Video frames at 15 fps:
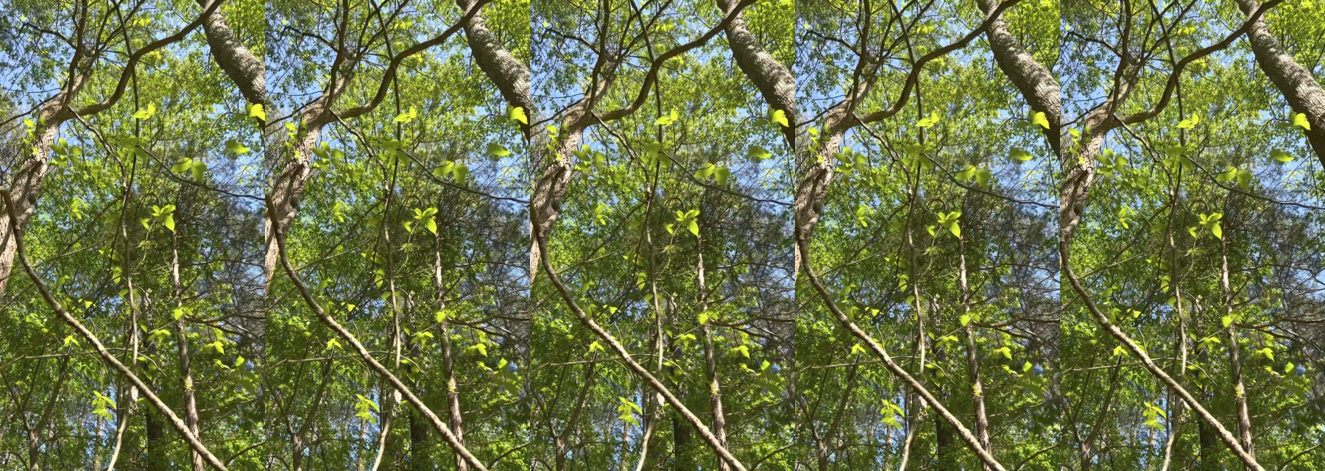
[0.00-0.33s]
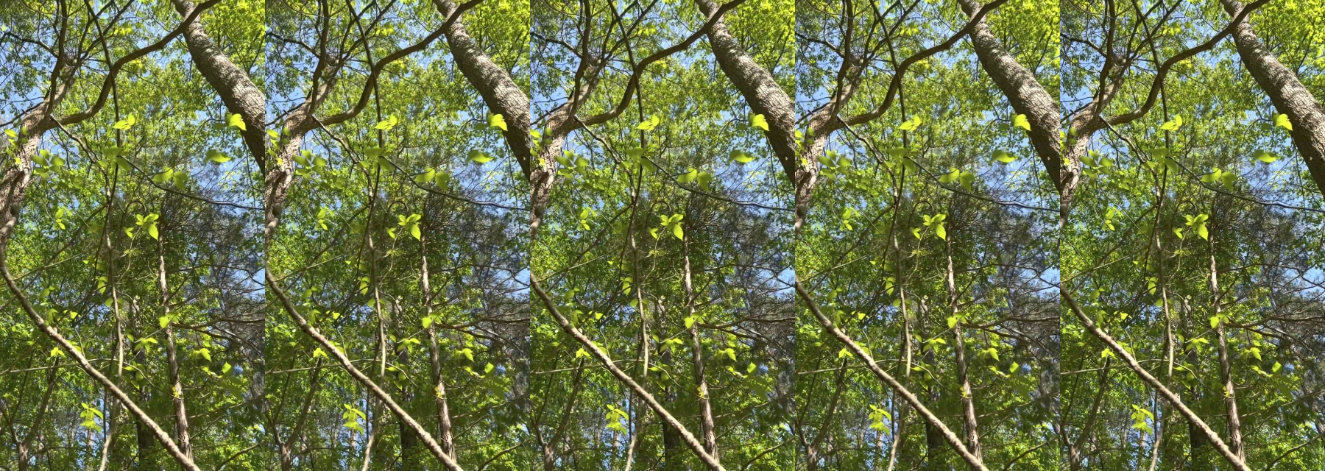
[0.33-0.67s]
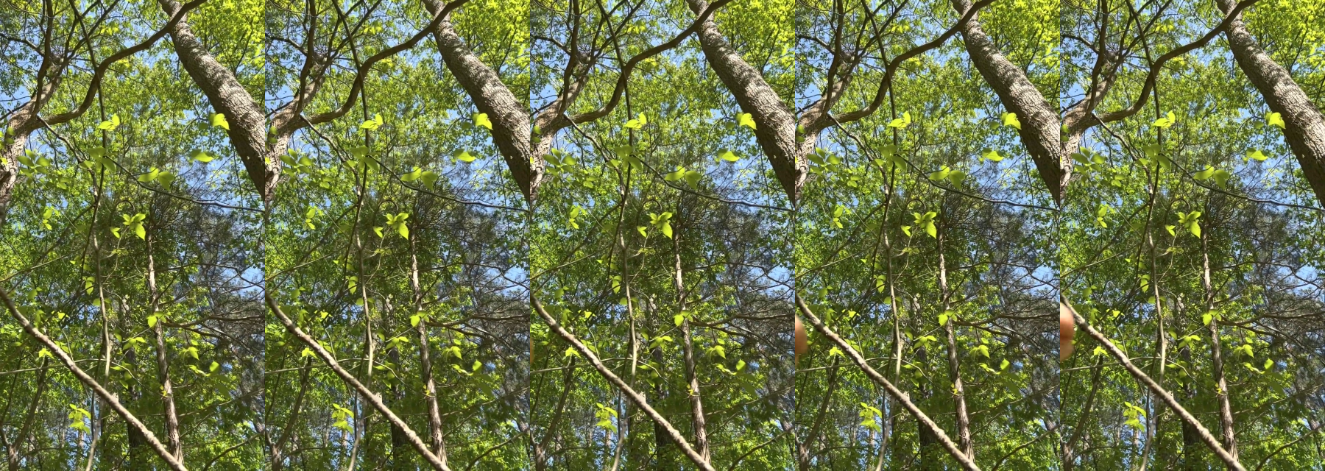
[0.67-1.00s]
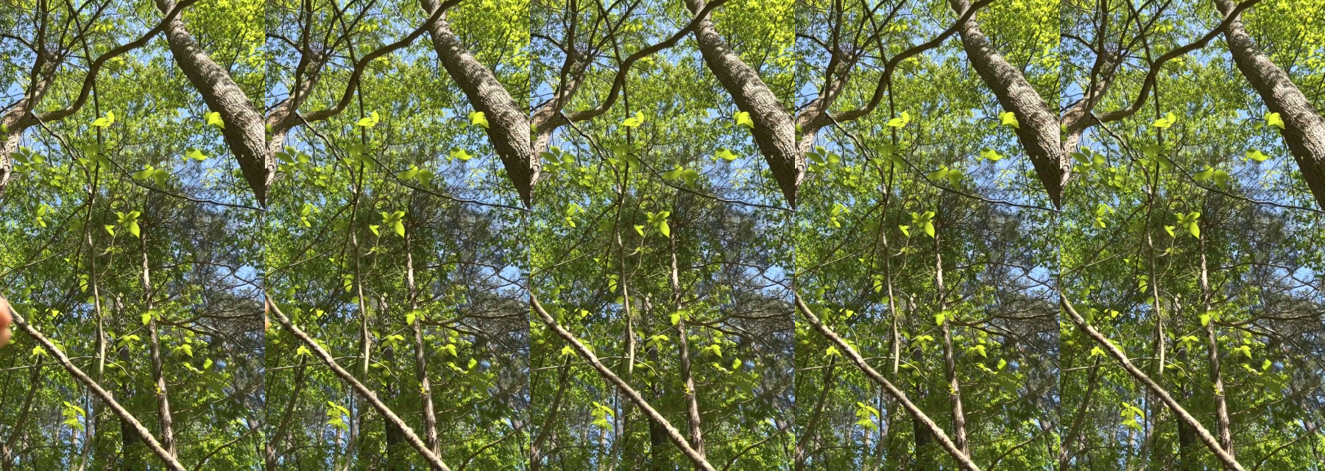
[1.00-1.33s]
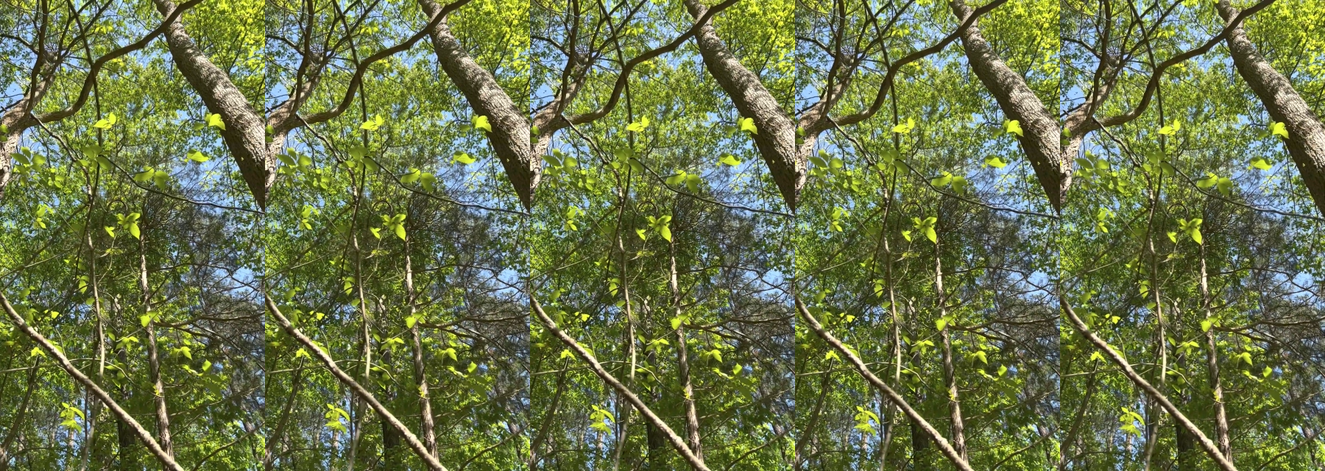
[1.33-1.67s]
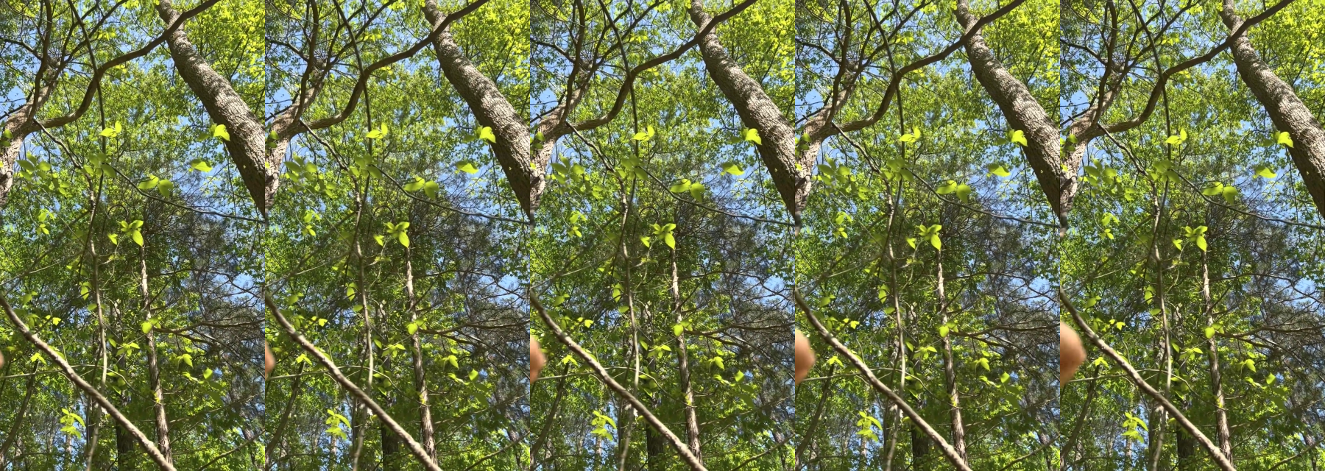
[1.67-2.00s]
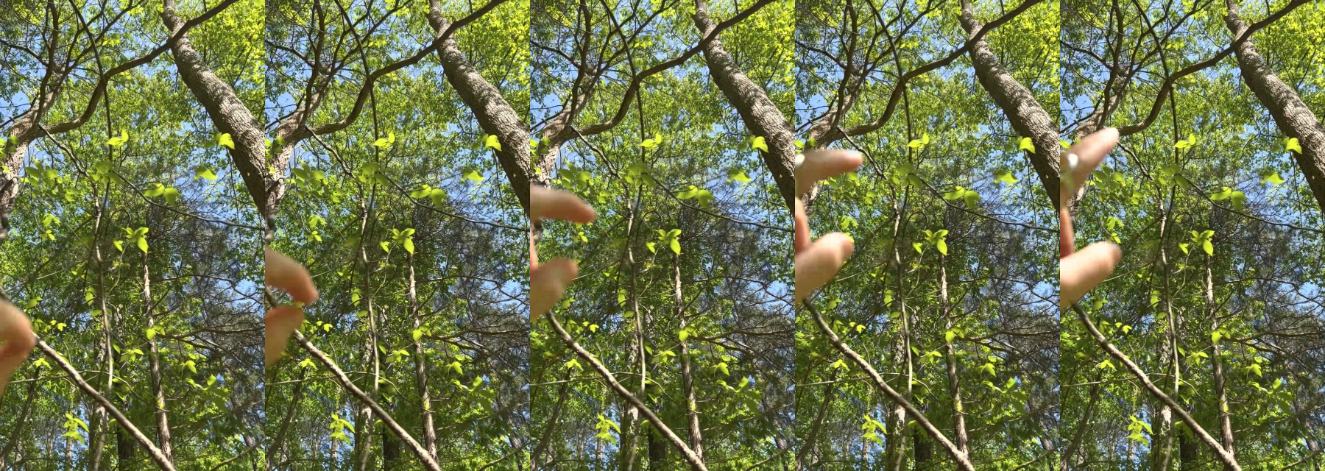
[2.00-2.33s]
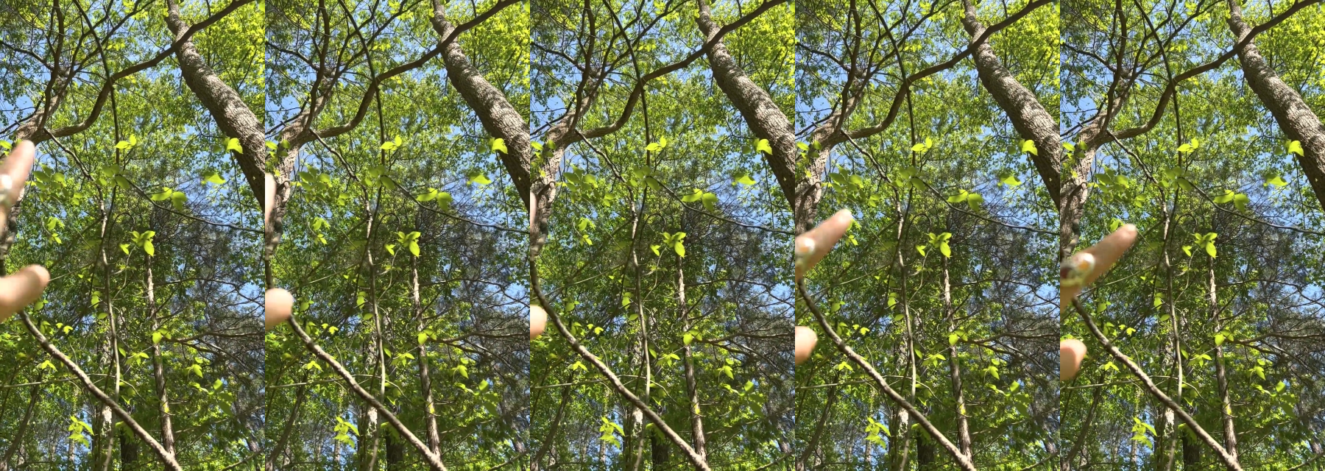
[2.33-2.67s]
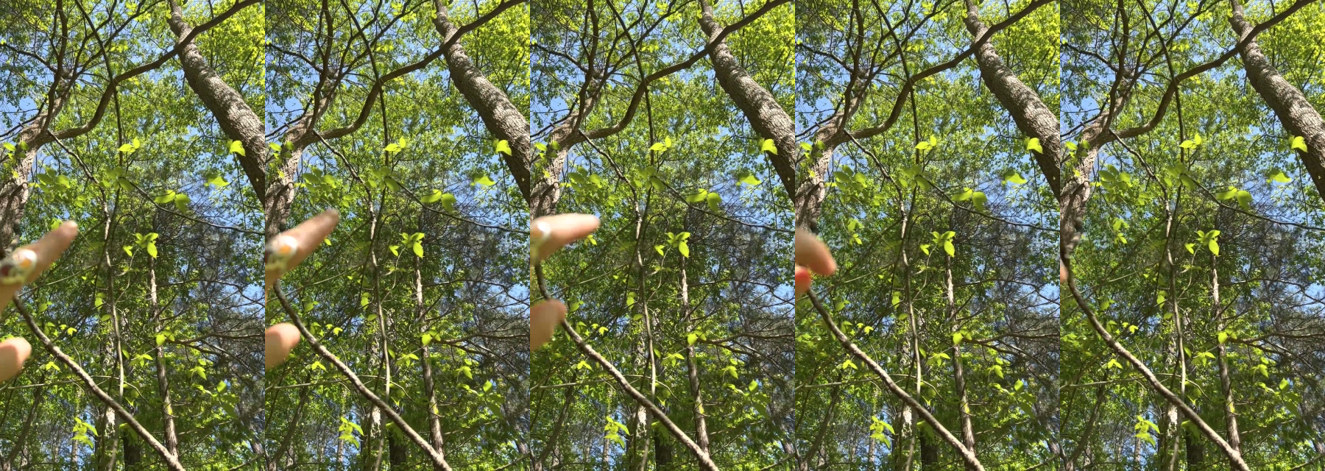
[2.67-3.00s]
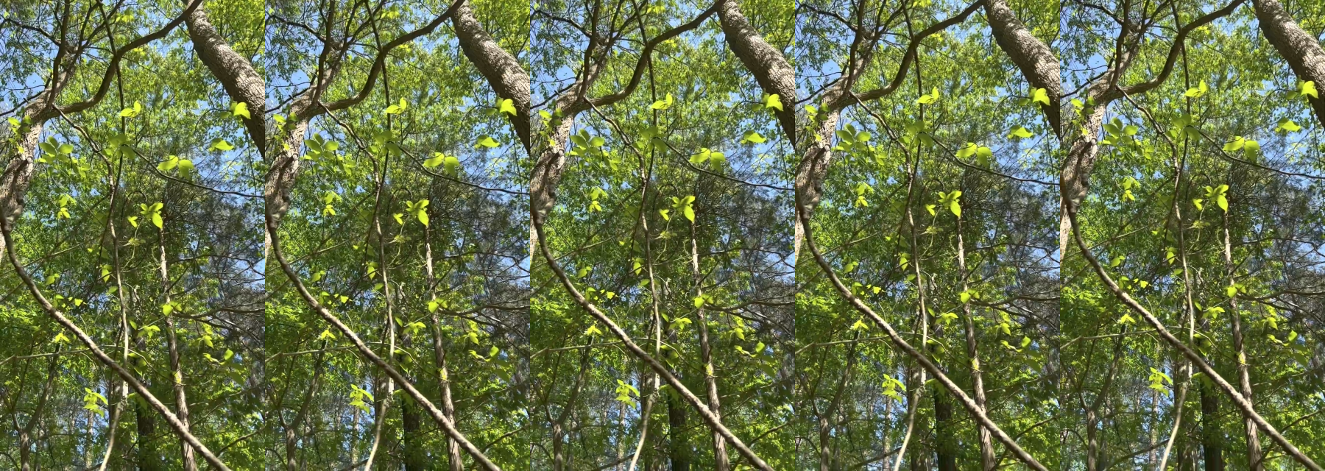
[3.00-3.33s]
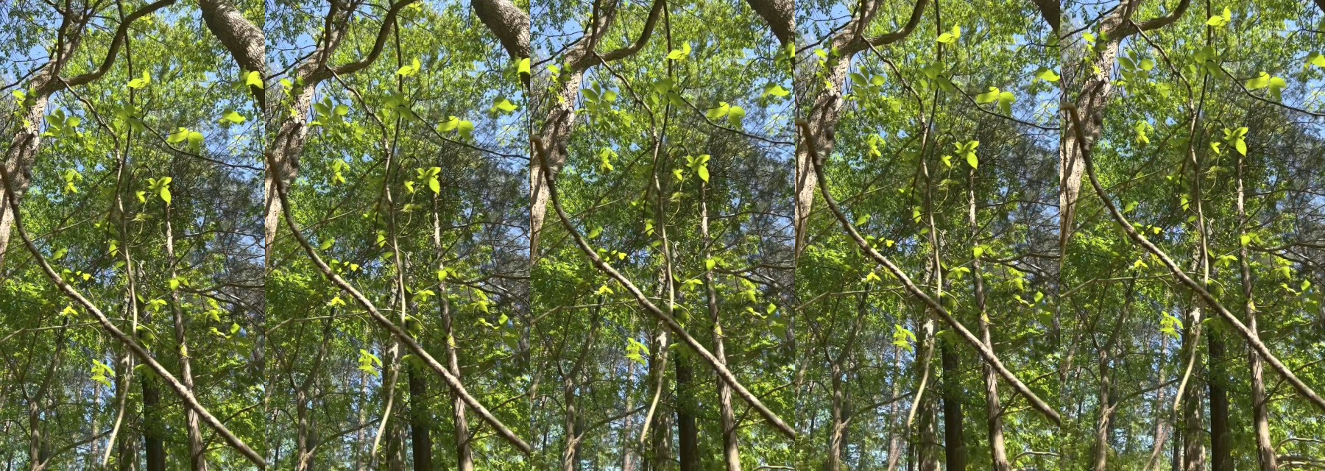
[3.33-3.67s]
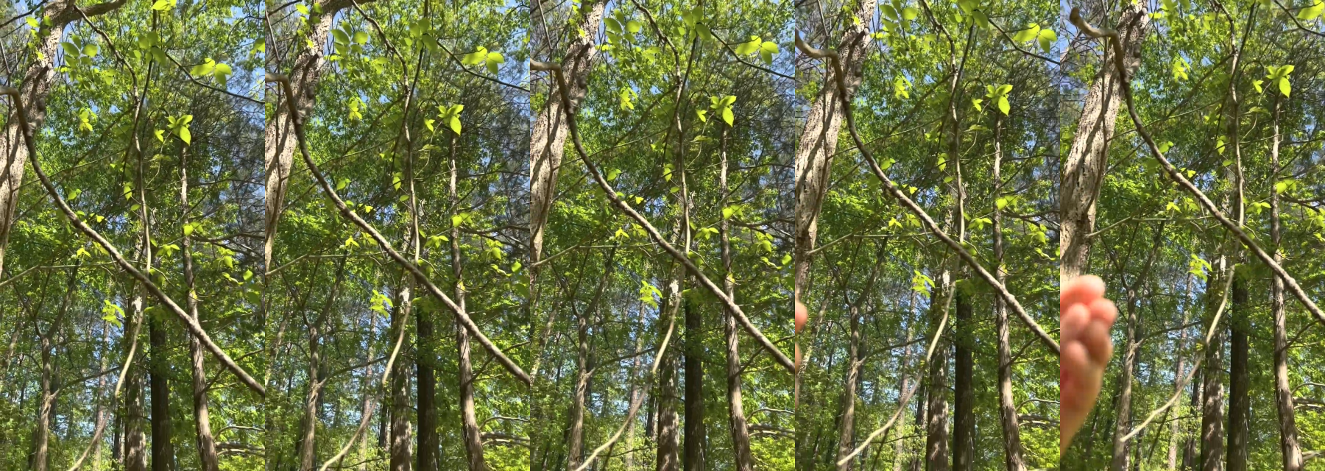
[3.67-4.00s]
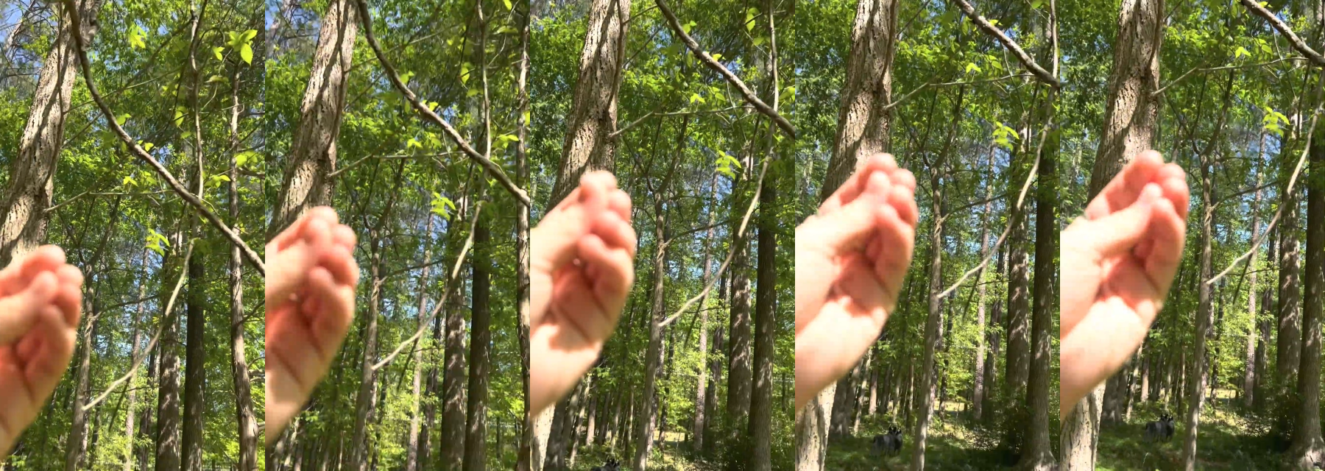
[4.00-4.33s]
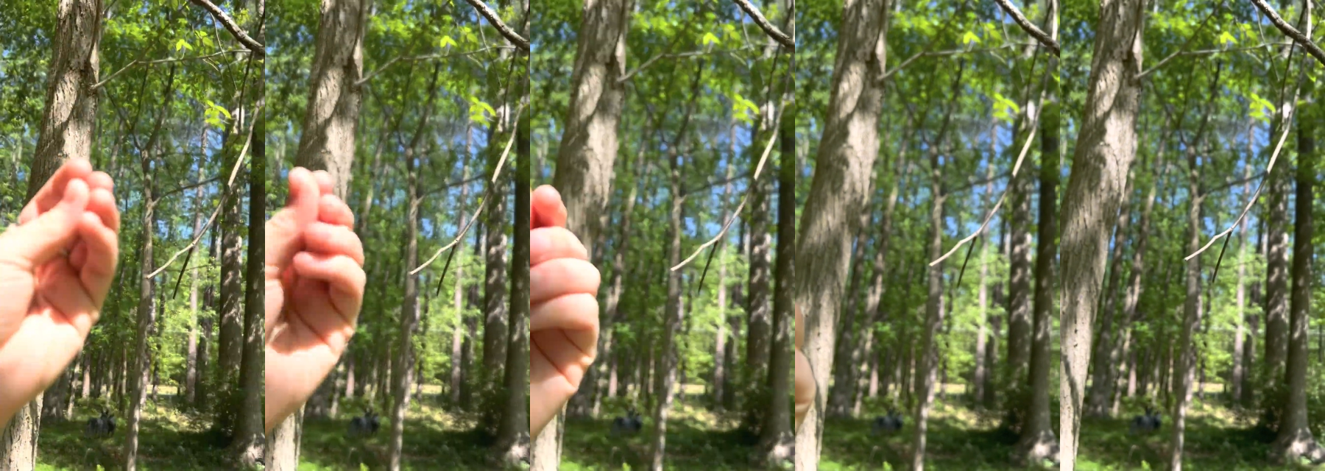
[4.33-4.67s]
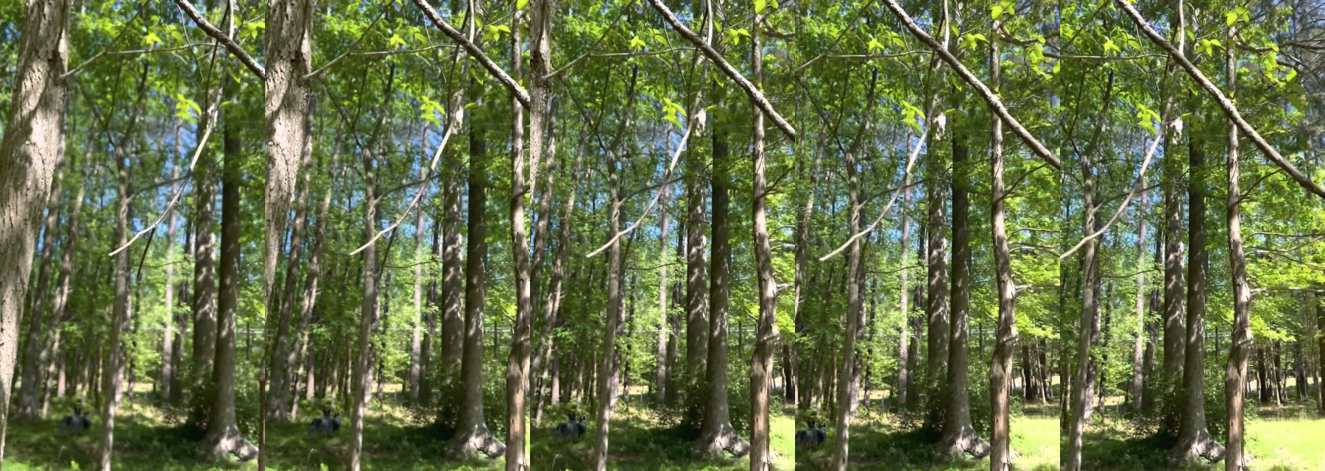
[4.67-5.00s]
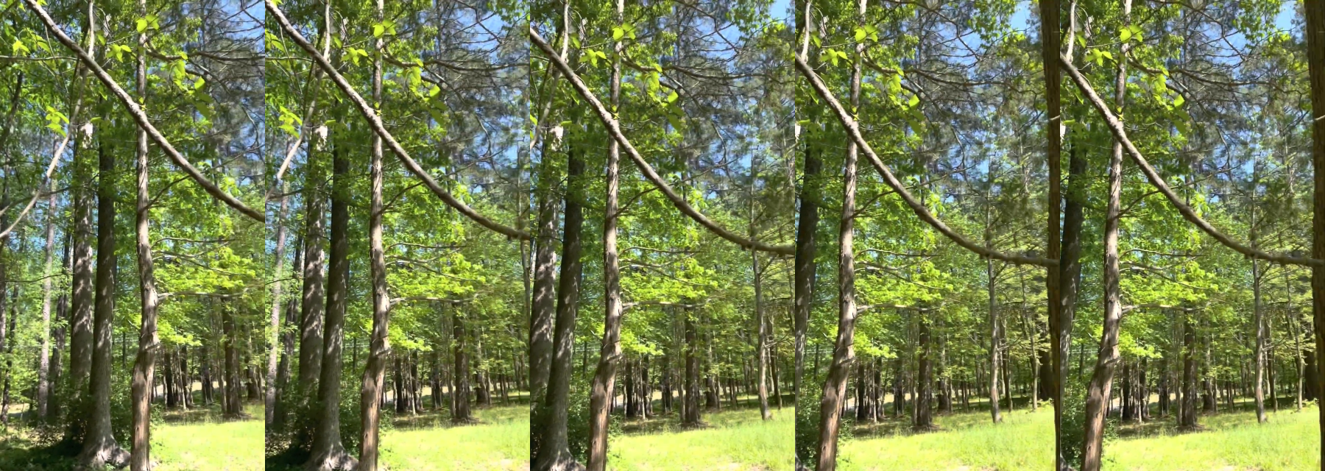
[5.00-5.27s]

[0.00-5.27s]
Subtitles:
Nobody's mouth can be seen.